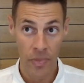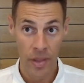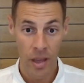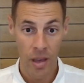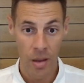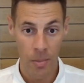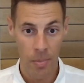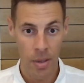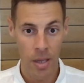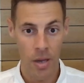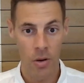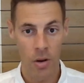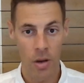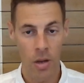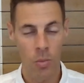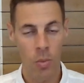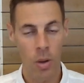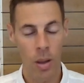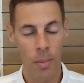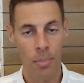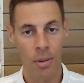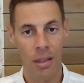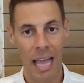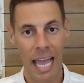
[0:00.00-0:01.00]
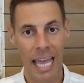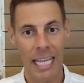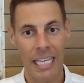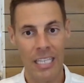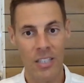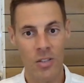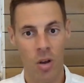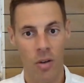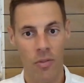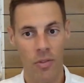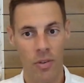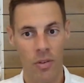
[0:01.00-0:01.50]
a period where planning is
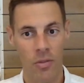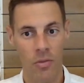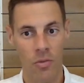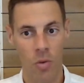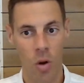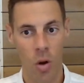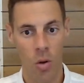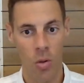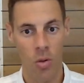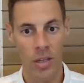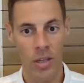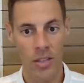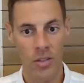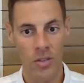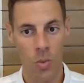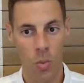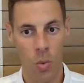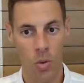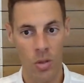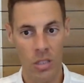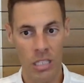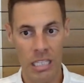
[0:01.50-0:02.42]
often rolling towards